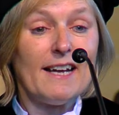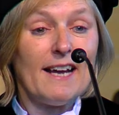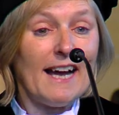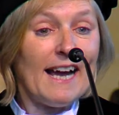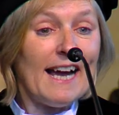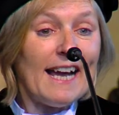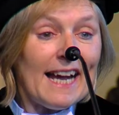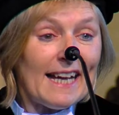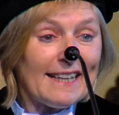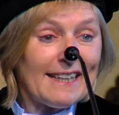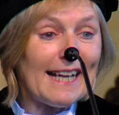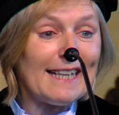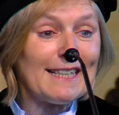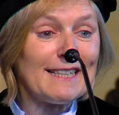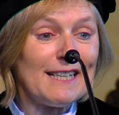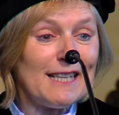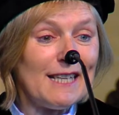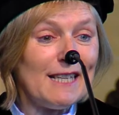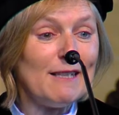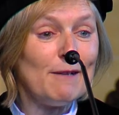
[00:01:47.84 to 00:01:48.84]
I had
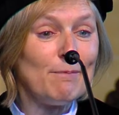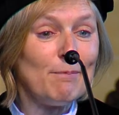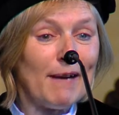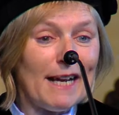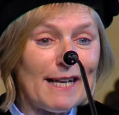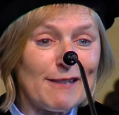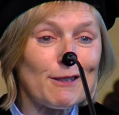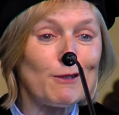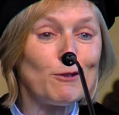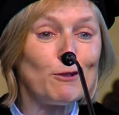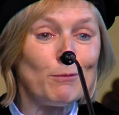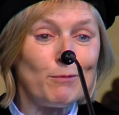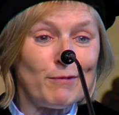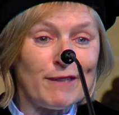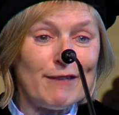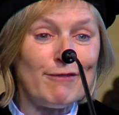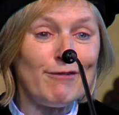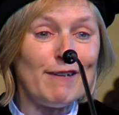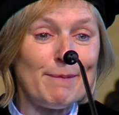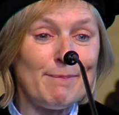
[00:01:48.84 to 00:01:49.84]
actually the pleasure to
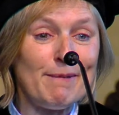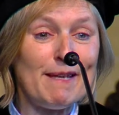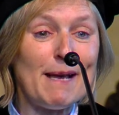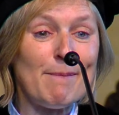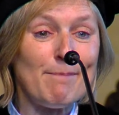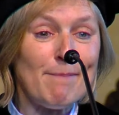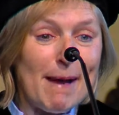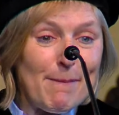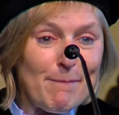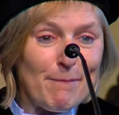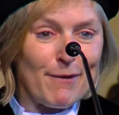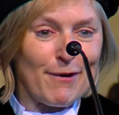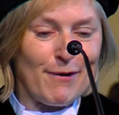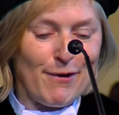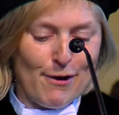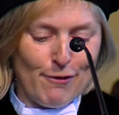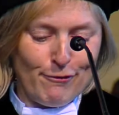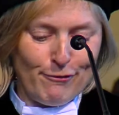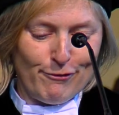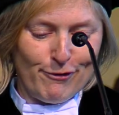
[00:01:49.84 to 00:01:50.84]
briefly be a member
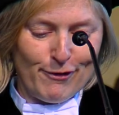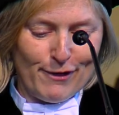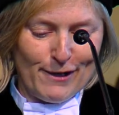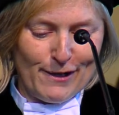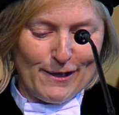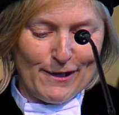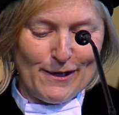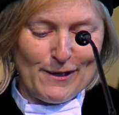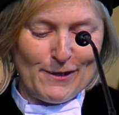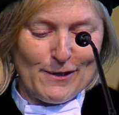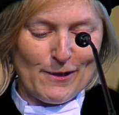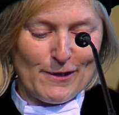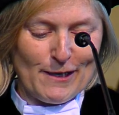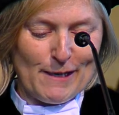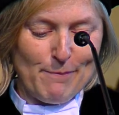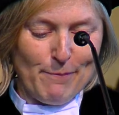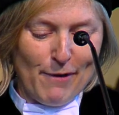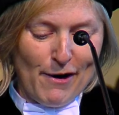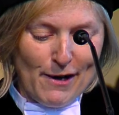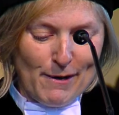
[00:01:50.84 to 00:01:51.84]
of your
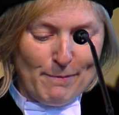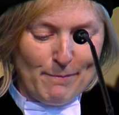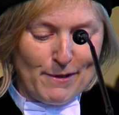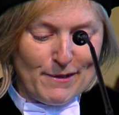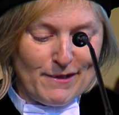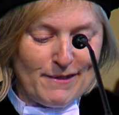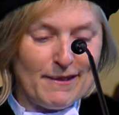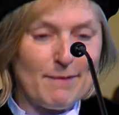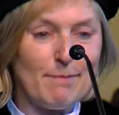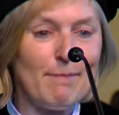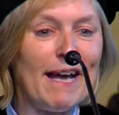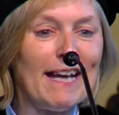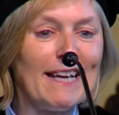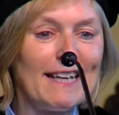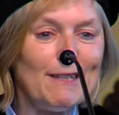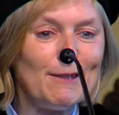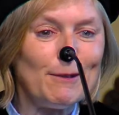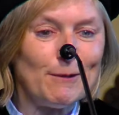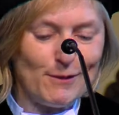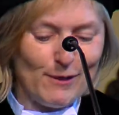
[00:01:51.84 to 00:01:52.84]
department back
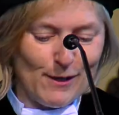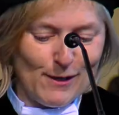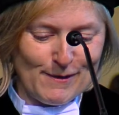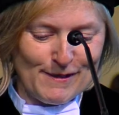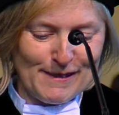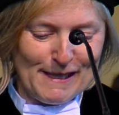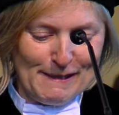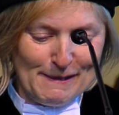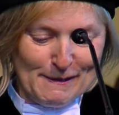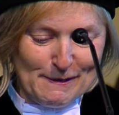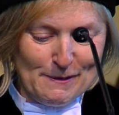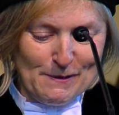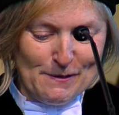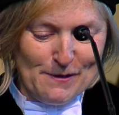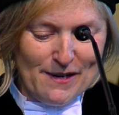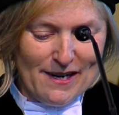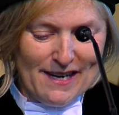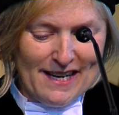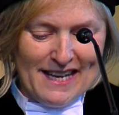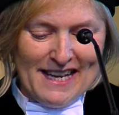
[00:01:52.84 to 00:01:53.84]
in
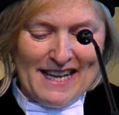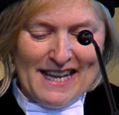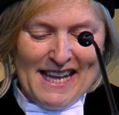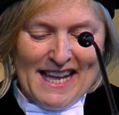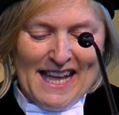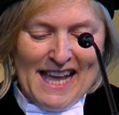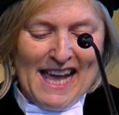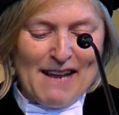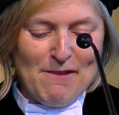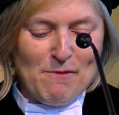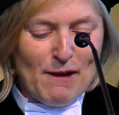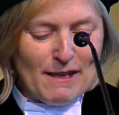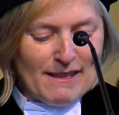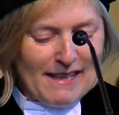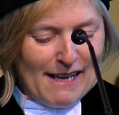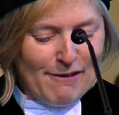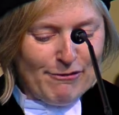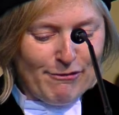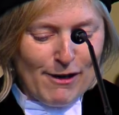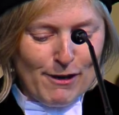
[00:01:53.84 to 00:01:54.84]
2002. And what
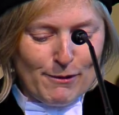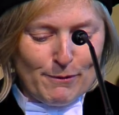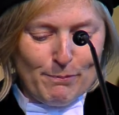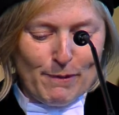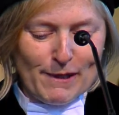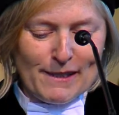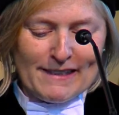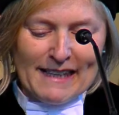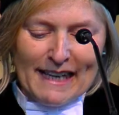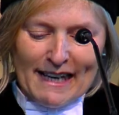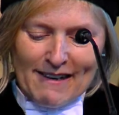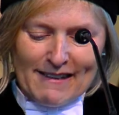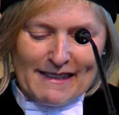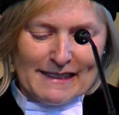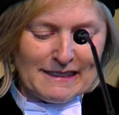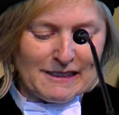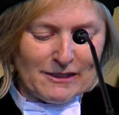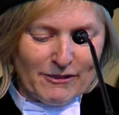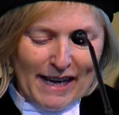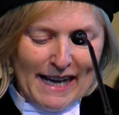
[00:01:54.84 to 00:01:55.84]
I found particularly
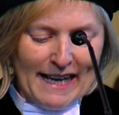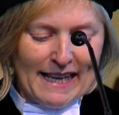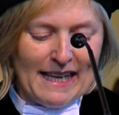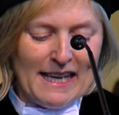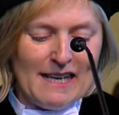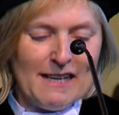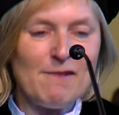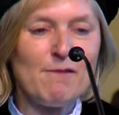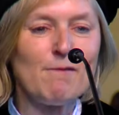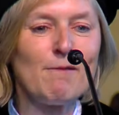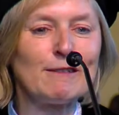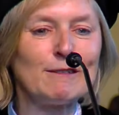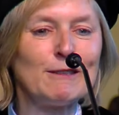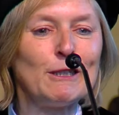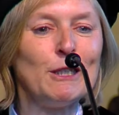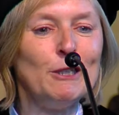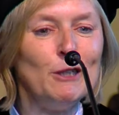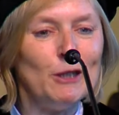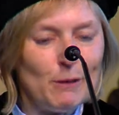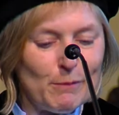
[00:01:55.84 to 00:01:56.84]
striking was the
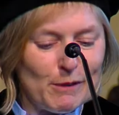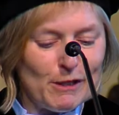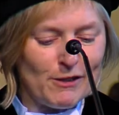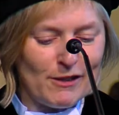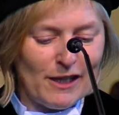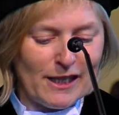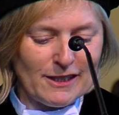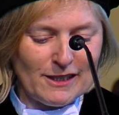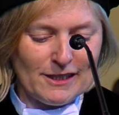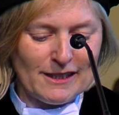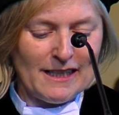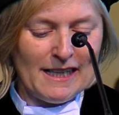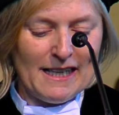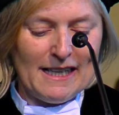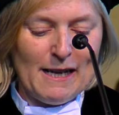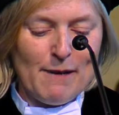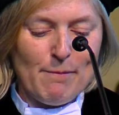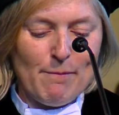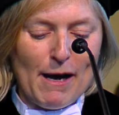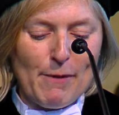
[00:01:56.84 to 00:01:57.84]
human touch
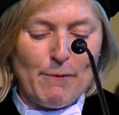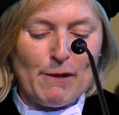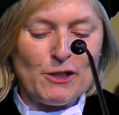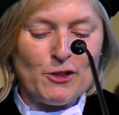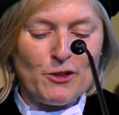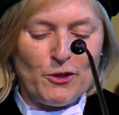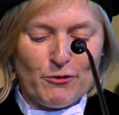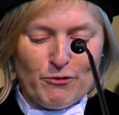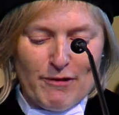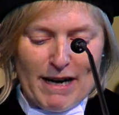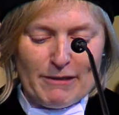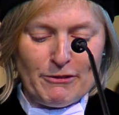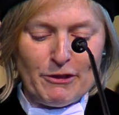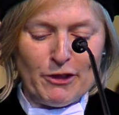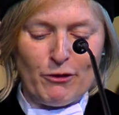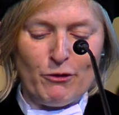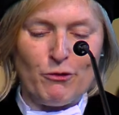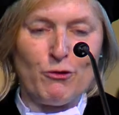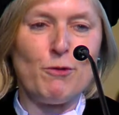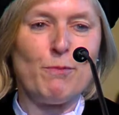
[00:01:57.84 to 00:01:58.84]
by which you run
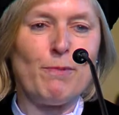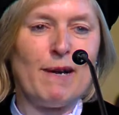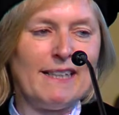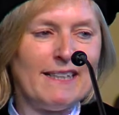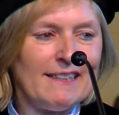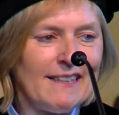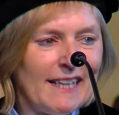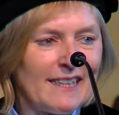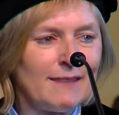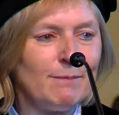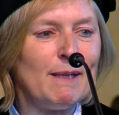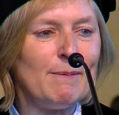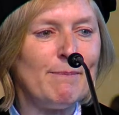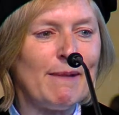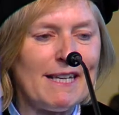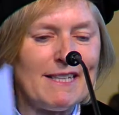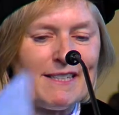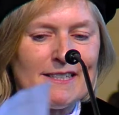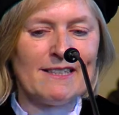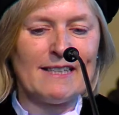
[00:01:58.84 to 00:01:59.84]
your group, and it has been
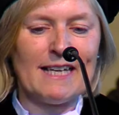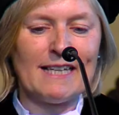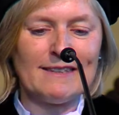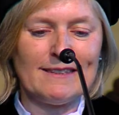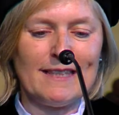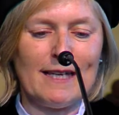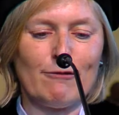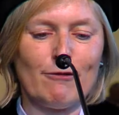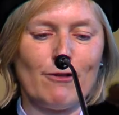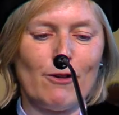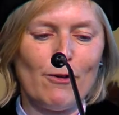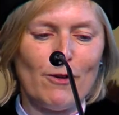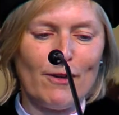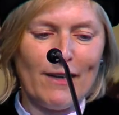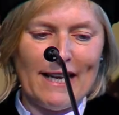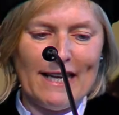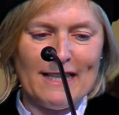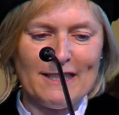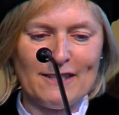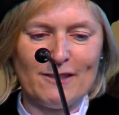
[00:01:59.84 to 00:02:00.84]
mentioned at several
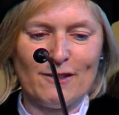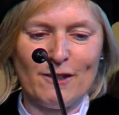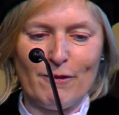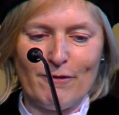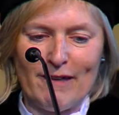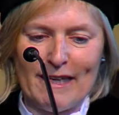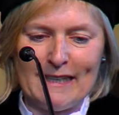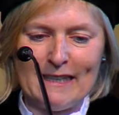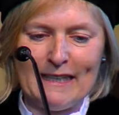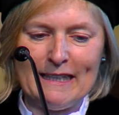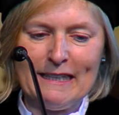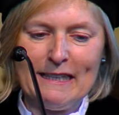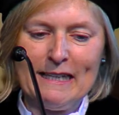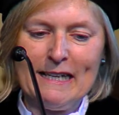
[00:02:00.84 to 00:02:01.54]
occasions already.